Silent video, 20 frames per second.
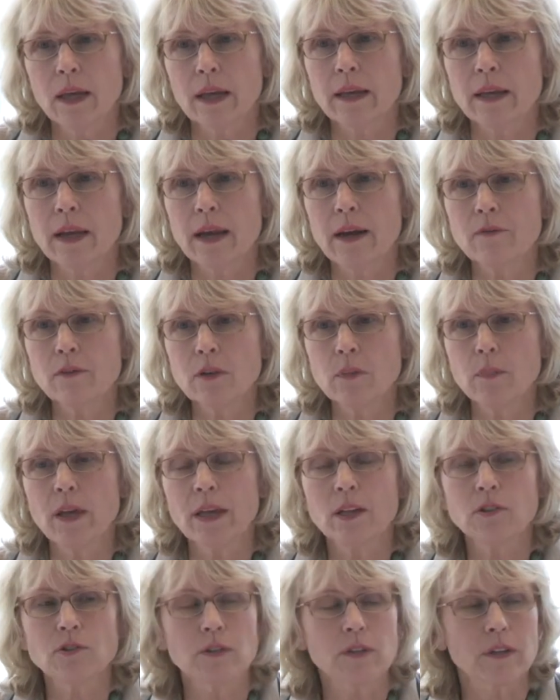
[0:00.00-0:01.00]
And every
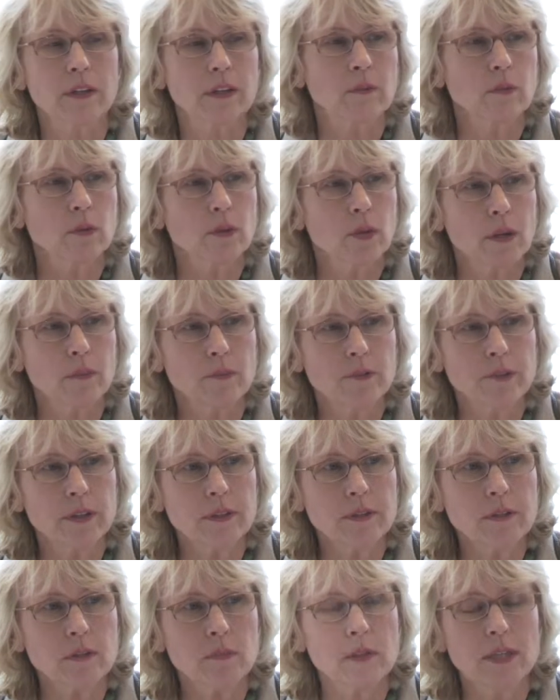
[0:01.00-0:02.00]
patient that comes
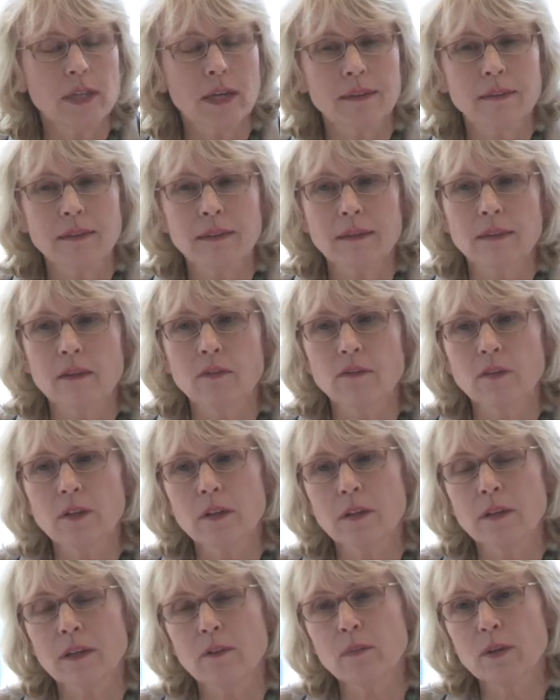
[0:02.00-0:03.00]
into me, I think they
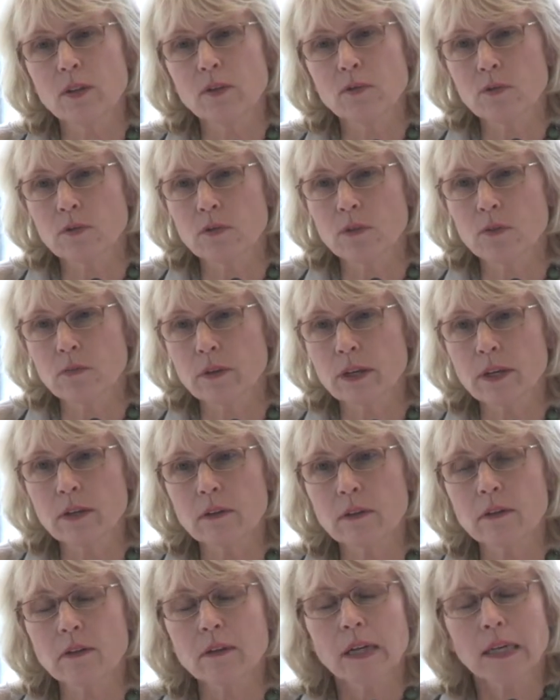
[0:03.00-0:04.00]
feel they've been through the
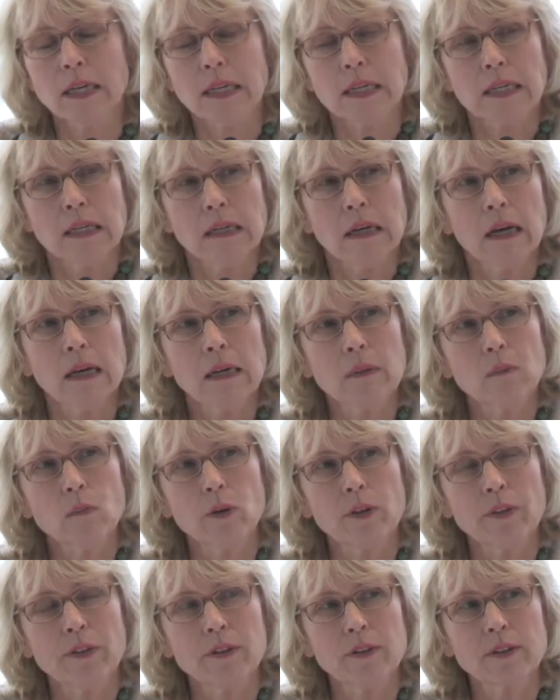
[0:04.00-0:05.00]
ringer
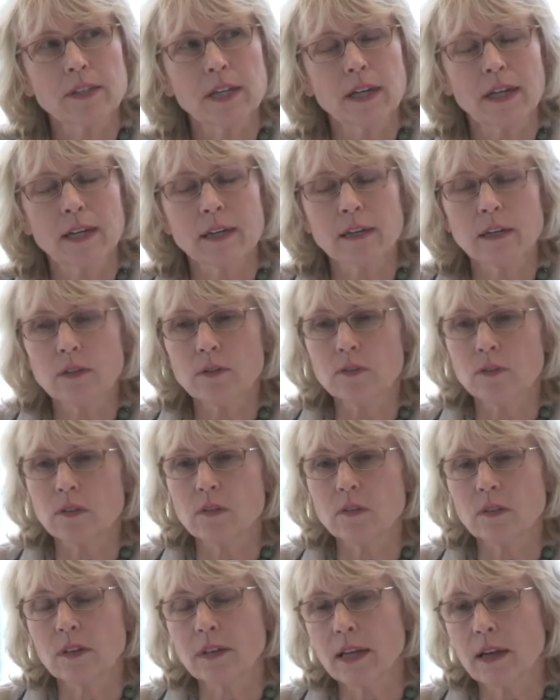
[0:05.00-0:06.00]
with their
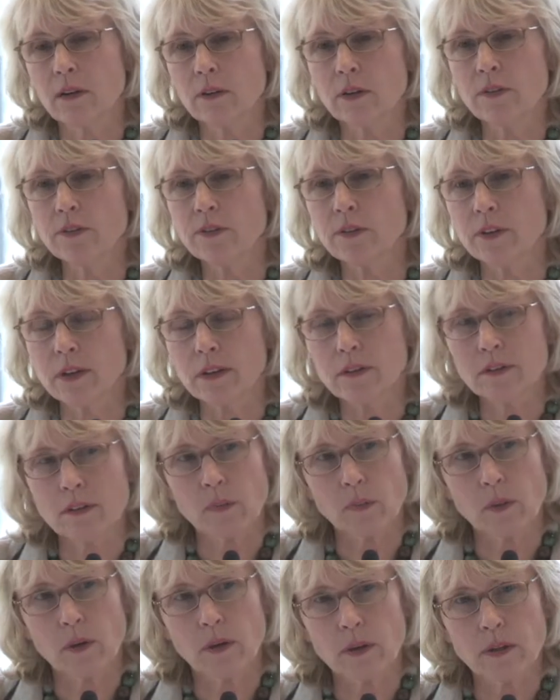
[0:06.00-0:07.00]
diagnosis, and now here's the
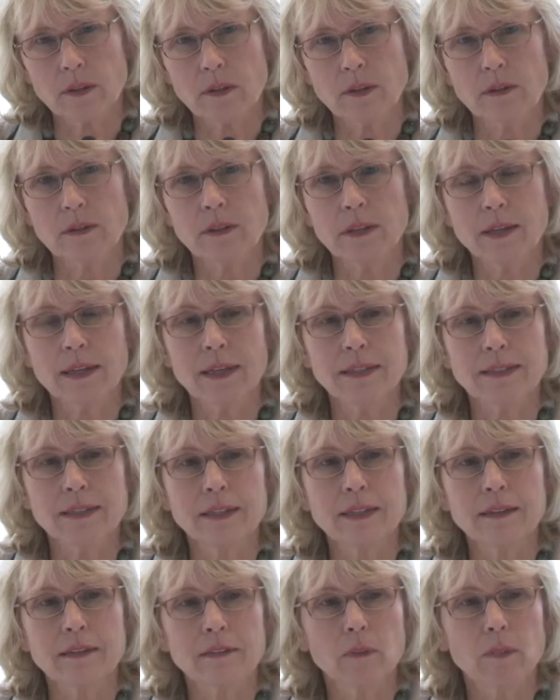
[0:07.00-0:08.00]
easy part. They're going to get
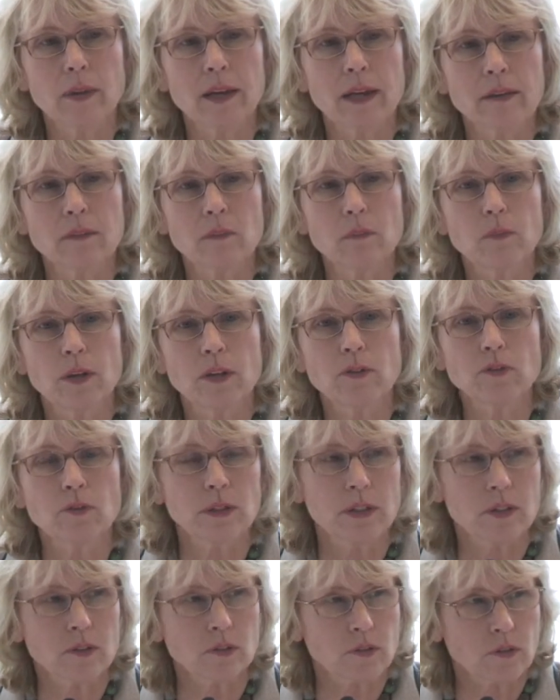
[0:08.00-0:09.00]
to hear about breast
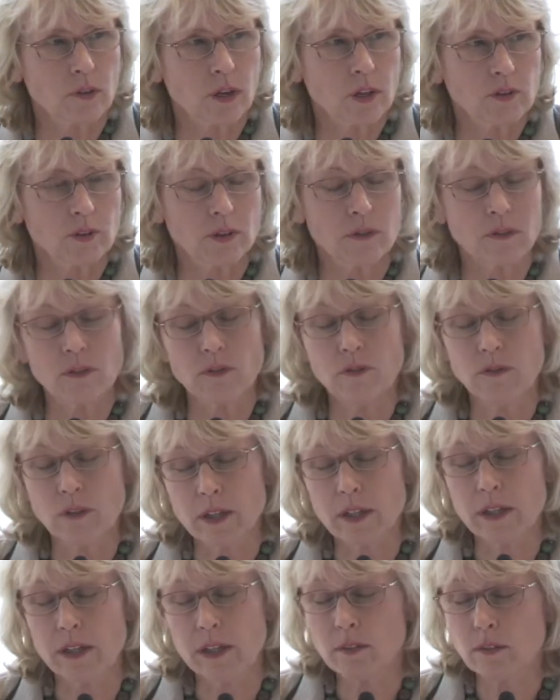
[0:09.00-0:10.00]
reconstruction, the
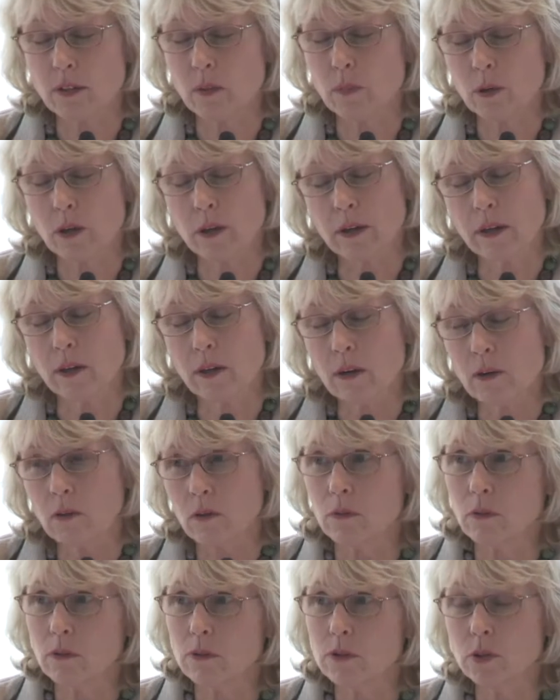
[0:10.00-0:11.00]
fun and easy part, and
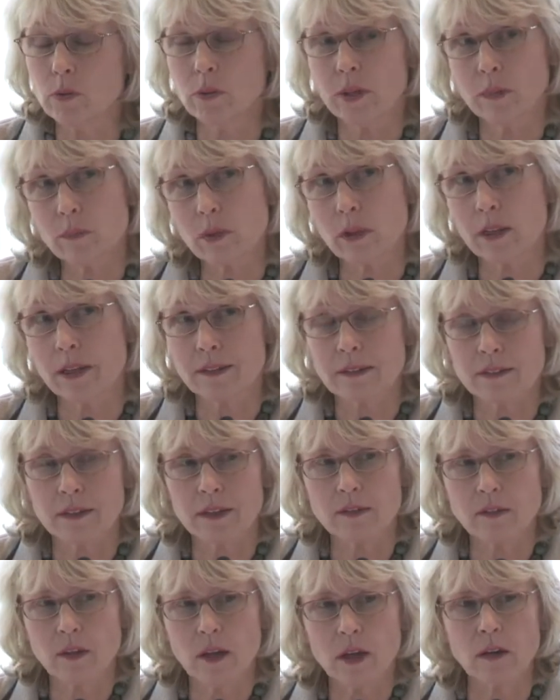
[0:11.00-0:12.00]
oh, new implants,
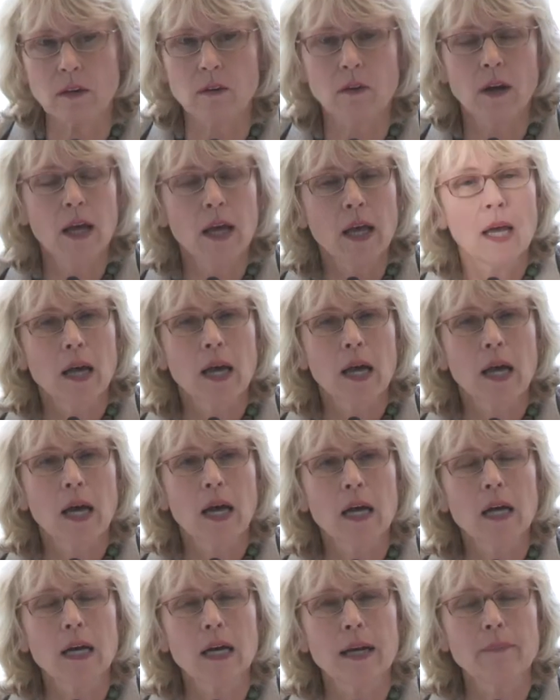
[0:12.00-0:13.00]
let's go.
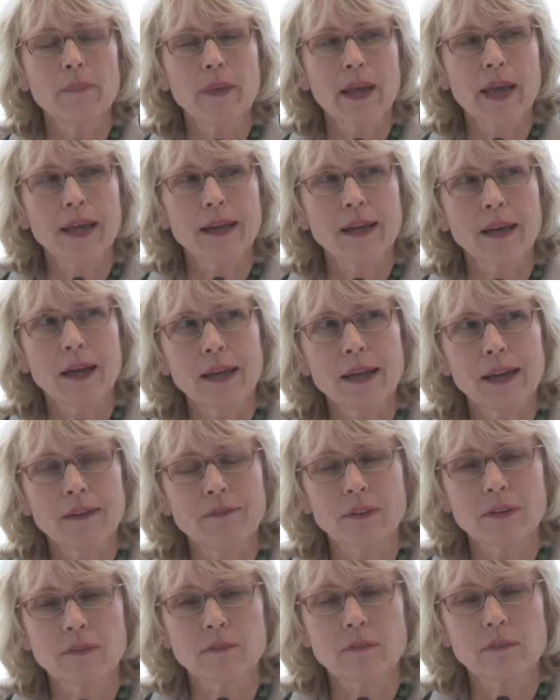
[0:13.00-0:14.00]
And I
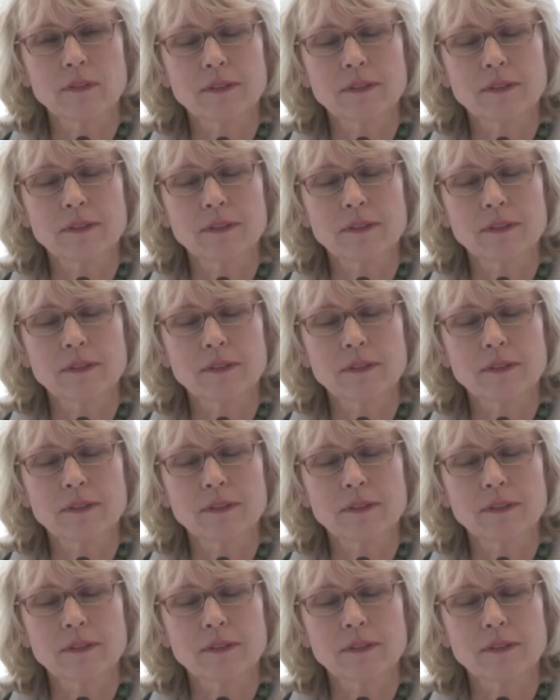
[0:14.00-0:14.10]
have the